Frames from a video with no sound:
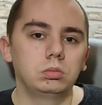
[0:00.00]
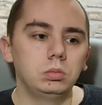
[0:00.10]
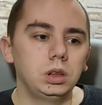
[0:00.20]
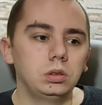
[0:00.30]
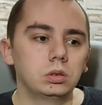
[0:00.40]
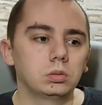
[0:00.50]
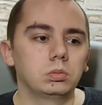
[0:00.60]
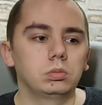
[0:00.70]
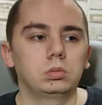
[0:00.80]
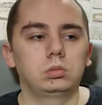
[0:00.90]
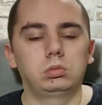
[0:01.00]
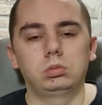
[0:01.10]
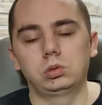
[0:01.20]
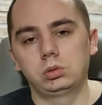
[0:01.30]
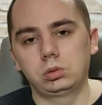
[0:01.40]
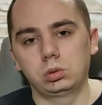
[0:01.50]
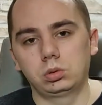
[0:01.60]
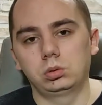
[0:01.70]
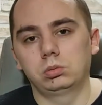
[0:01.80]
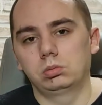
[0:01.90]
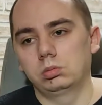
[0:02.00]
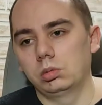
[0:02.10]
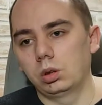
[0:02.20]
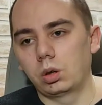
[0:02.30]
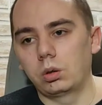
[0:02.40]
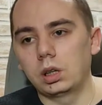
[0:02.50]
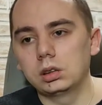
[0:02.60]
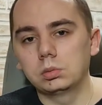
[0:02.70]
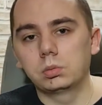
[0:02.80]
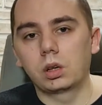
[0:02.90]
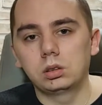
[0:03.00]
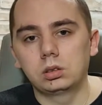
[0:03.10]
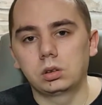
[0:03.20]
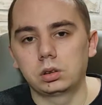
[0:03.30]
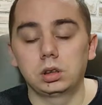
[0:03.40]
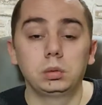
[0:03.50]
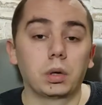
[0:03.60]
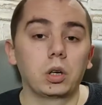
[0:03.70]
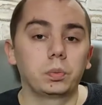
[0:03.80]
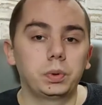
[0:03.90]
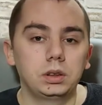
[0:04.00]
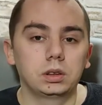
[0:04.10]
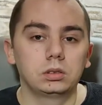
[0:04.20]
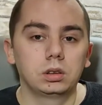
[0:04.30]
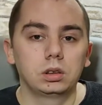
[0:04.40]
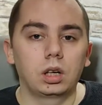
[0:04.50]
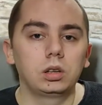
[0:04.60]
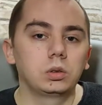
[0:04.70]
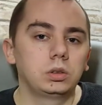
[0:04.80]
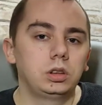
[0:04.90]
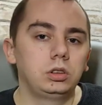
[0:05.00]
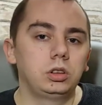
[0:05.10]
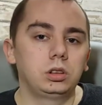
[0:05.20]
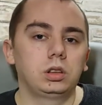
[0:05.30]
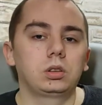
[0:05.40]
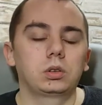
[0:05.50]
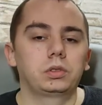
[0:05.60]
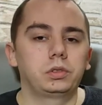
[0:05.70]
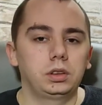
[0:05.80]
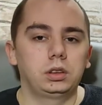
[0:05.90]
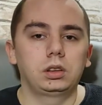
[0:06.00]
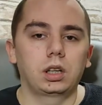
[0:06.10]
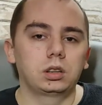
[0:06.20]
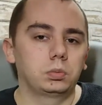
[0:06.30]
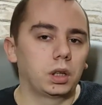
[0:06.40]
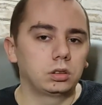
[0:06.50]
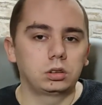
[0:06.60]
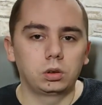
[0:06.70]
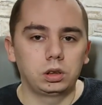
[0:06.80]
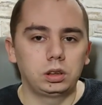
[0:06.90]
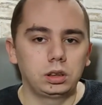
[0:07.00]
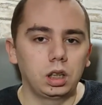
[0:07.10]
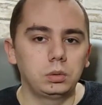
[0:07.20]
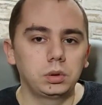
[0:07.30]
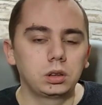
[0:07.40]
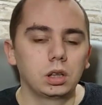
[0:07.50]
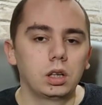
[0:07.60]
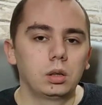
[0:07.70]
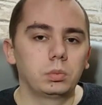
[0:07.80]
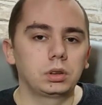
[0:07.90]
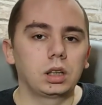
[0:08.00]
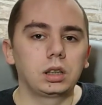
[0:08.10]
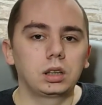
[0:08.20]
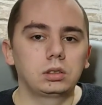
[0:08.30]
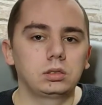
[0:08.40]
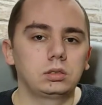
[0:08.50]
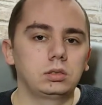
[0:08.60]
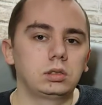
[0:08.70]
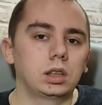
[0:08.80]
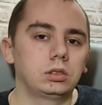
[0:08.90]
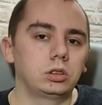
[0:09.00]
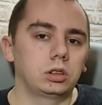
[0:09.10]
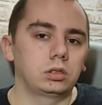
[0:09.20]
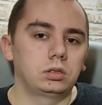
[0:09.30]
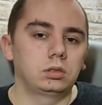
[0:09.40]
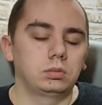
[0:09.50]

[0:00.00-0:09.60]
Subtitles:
medium to low end monitors, in my opinion. I don't see G-Sync or FreeSync as mandatory in gaming, but I guess that's just